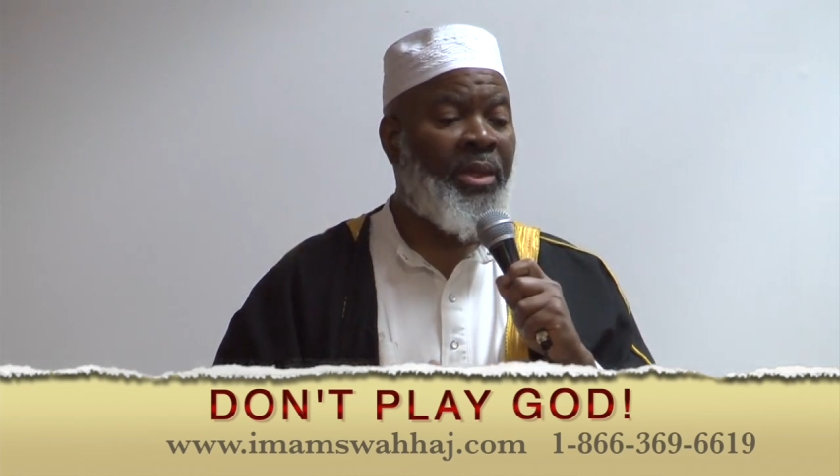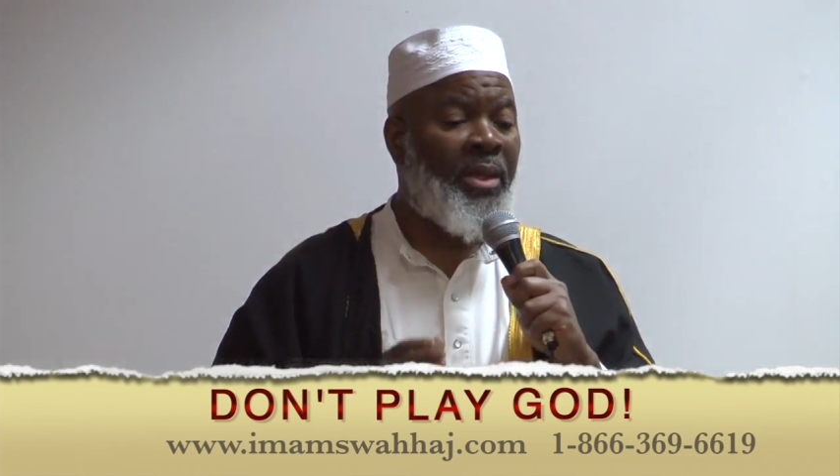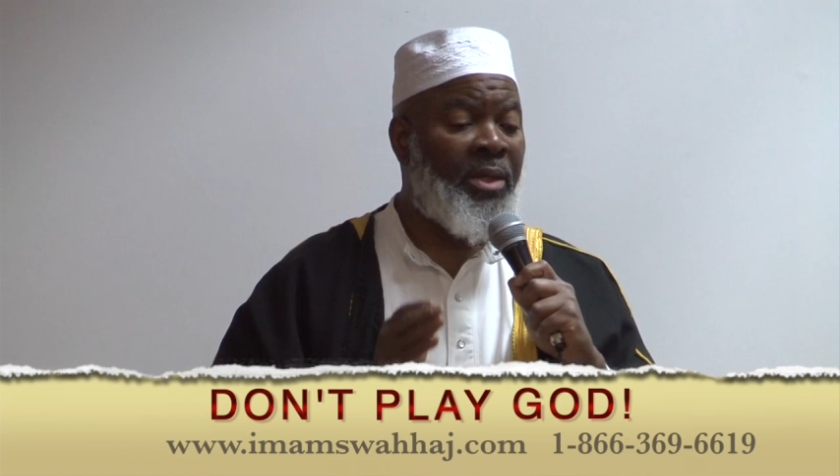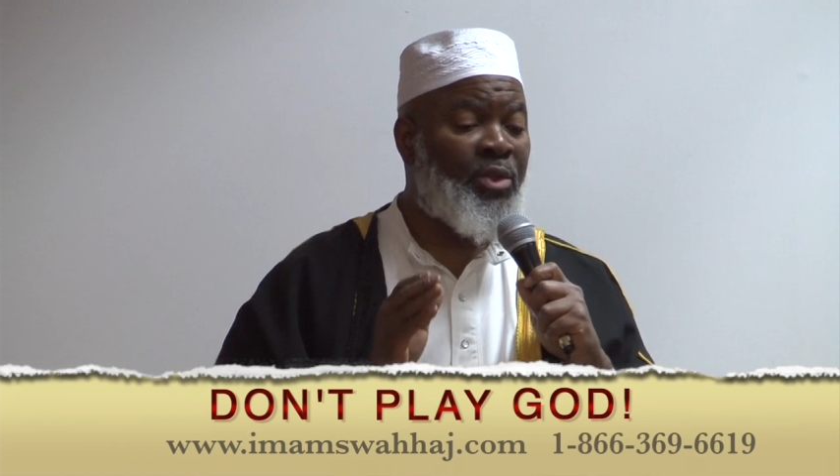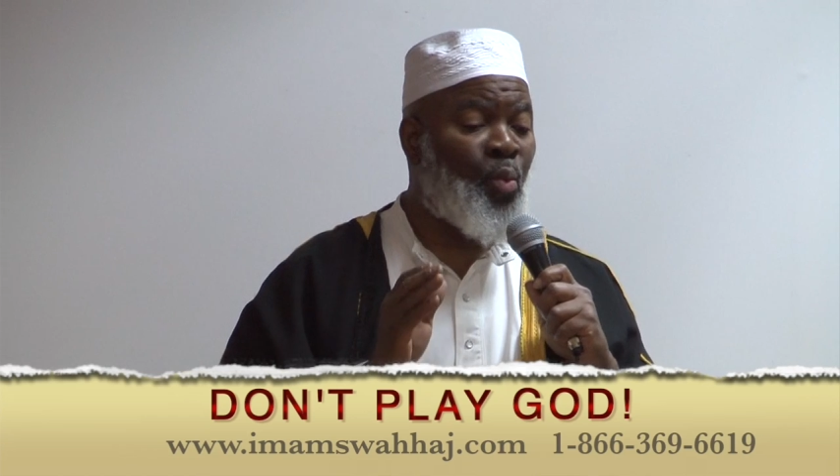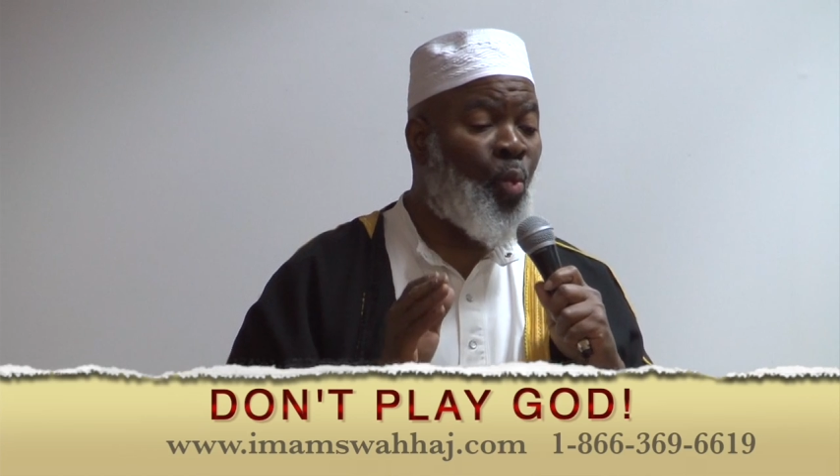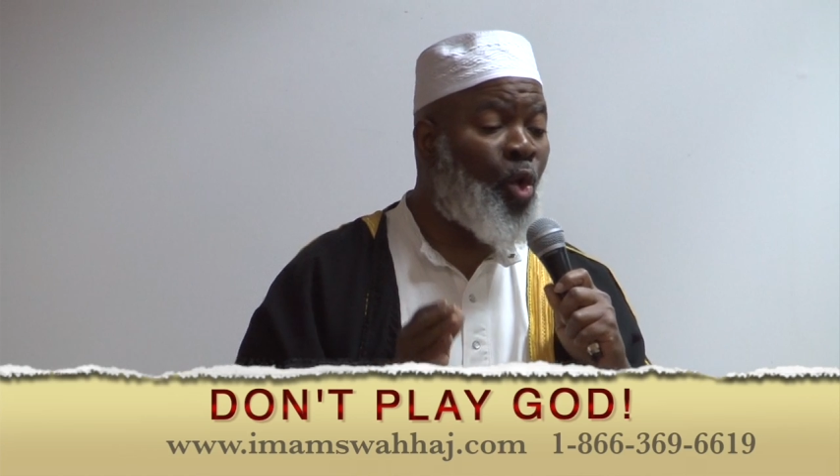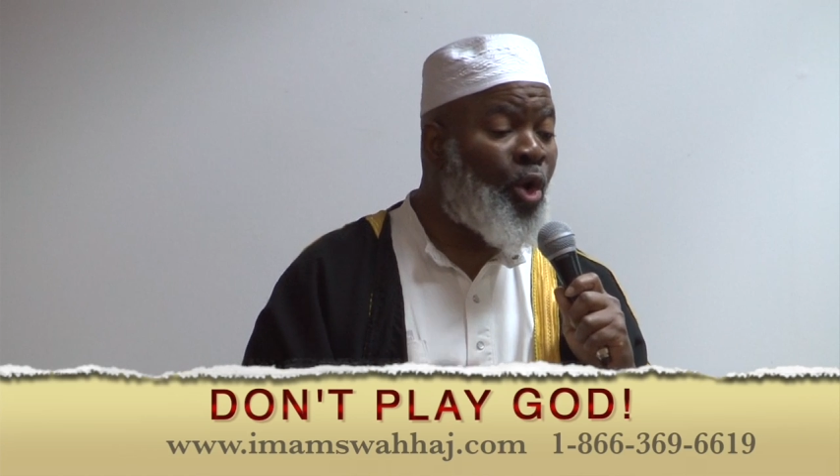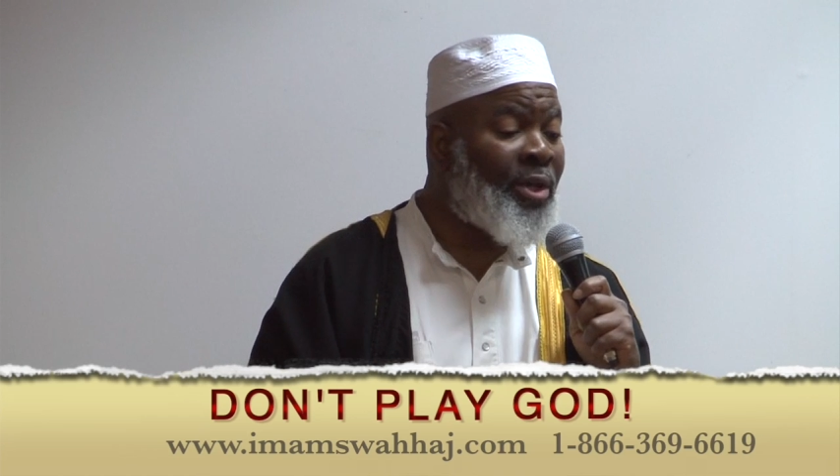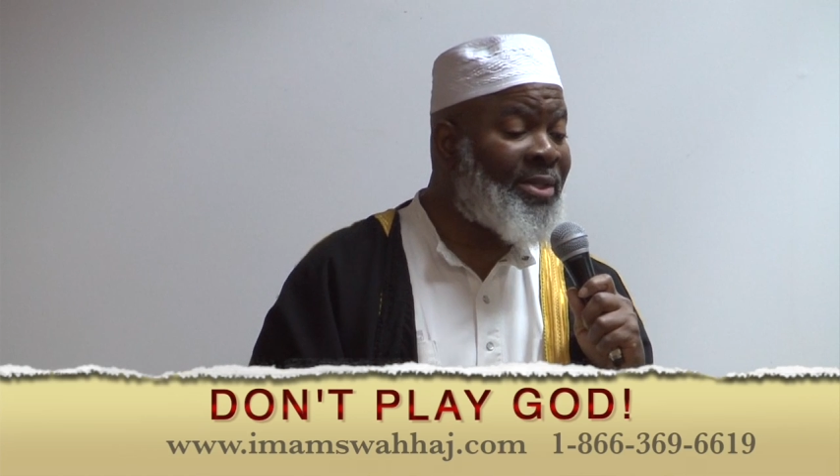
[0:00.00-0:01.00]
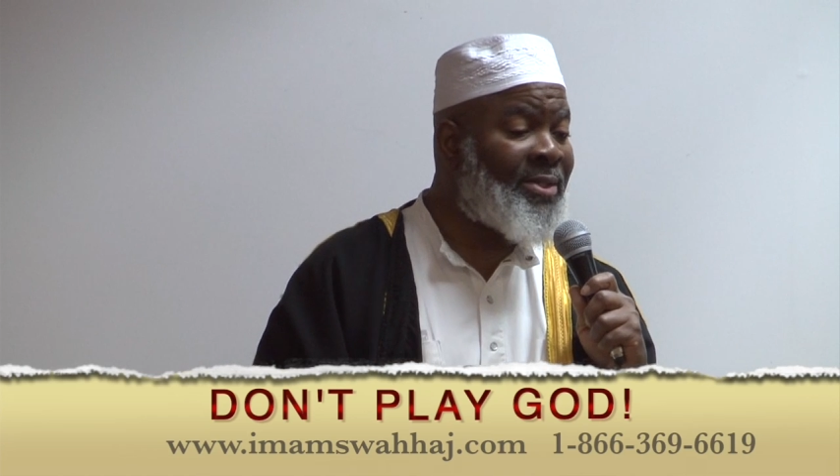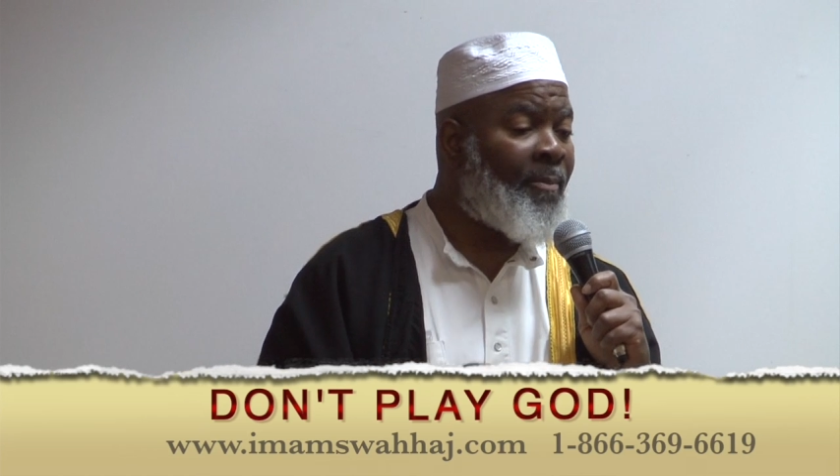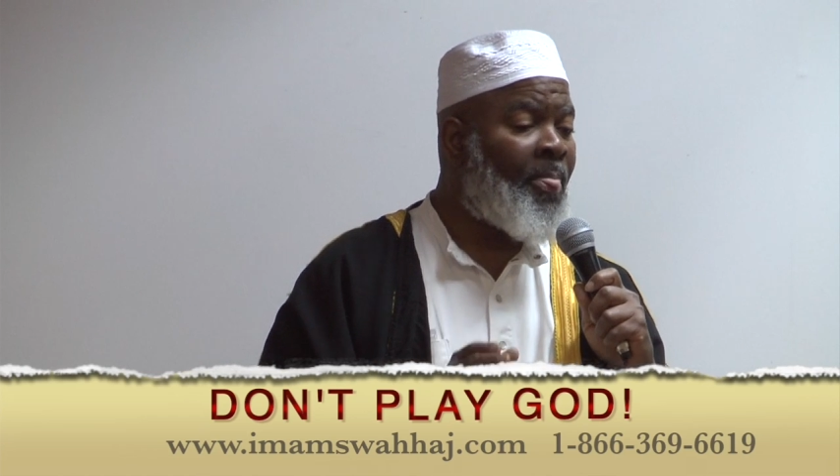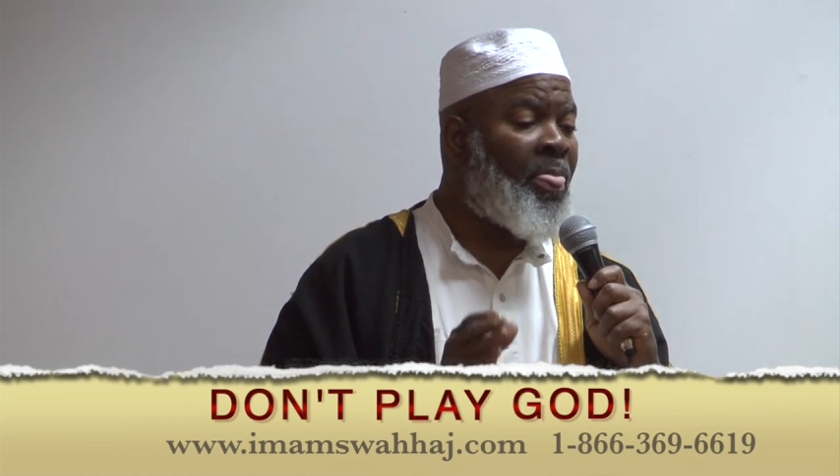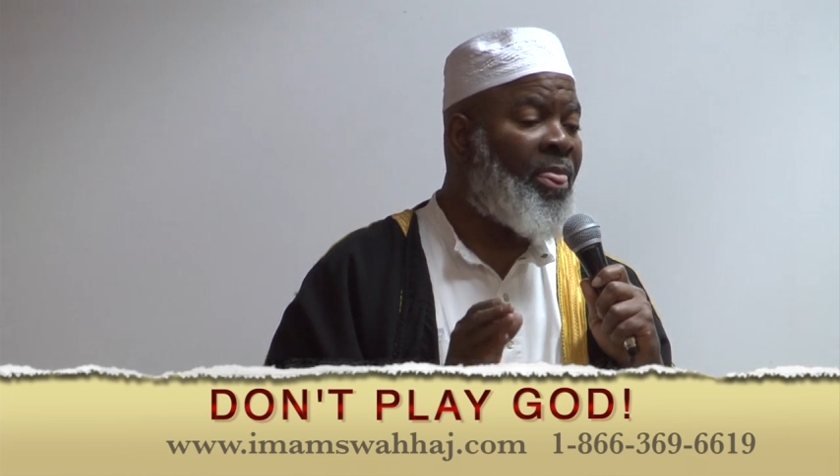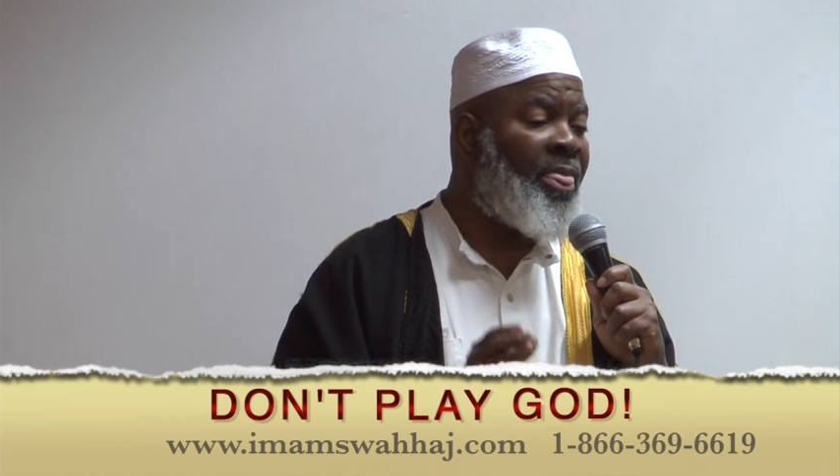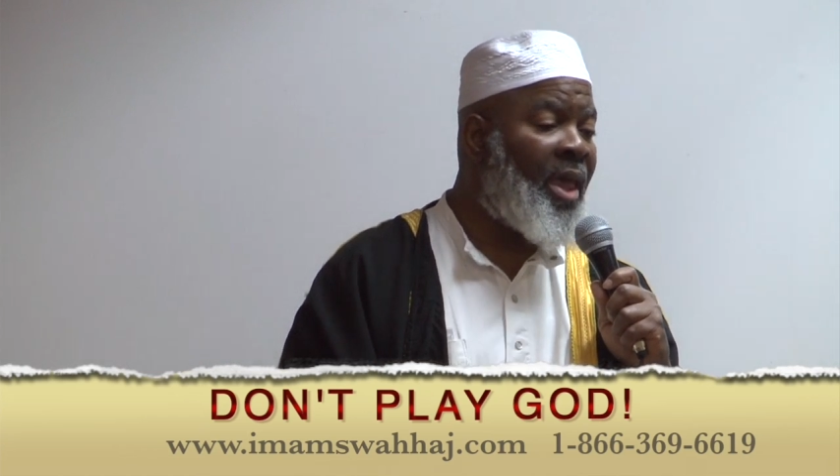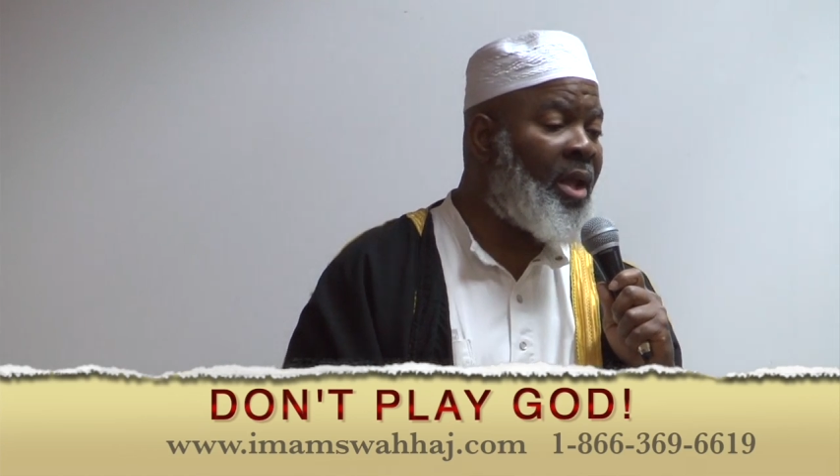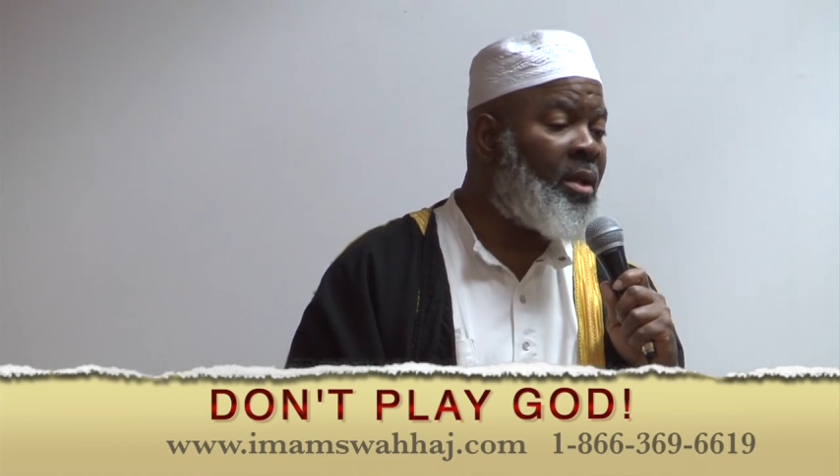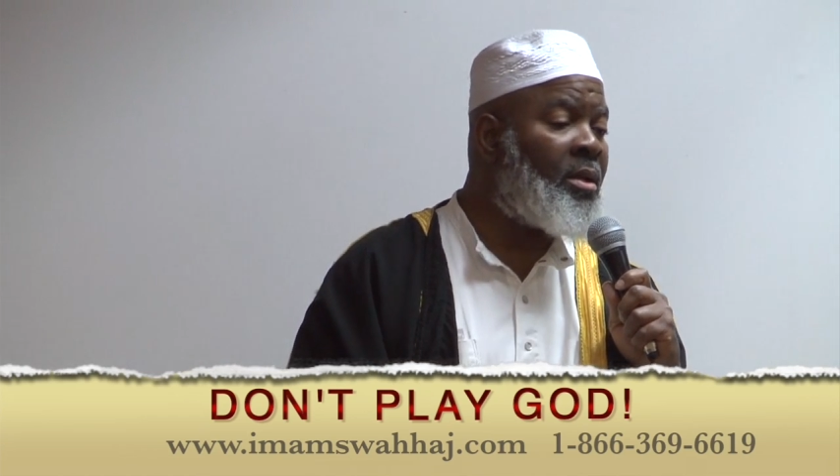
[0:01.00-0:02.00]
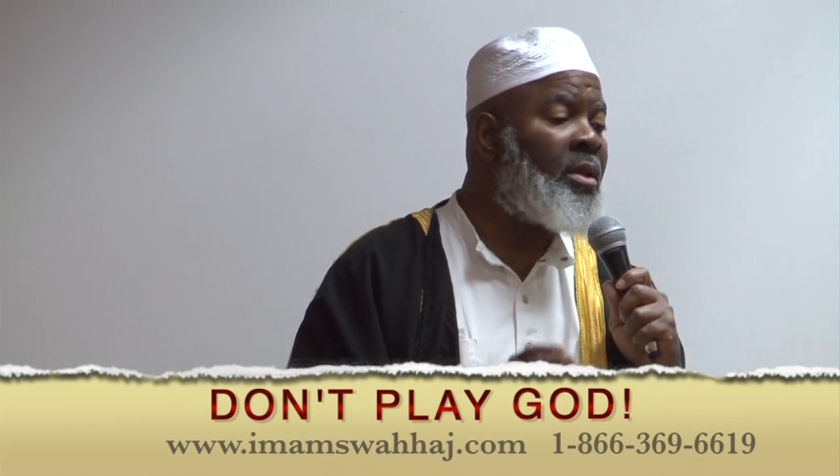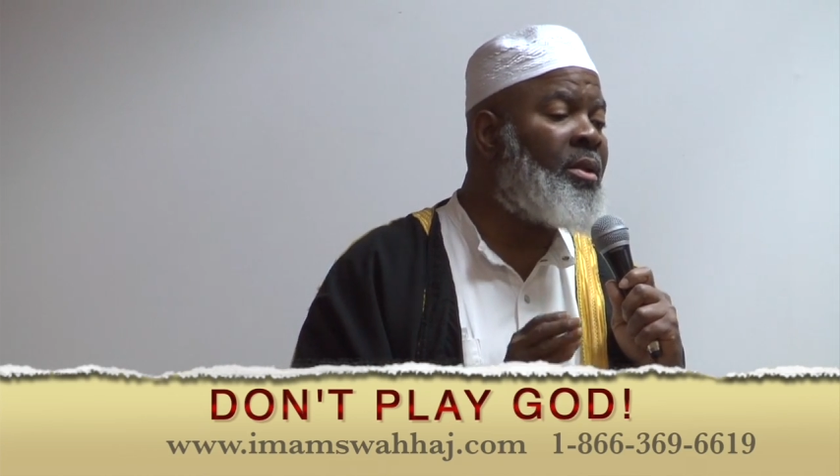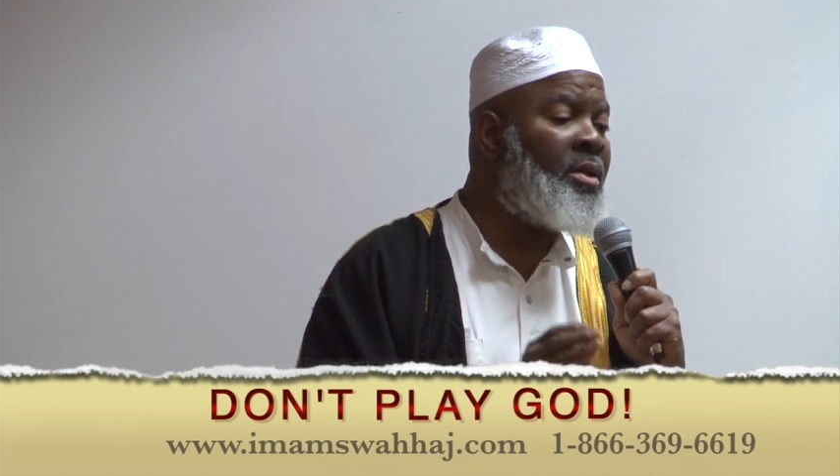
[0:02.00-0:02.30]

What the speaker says: is worse than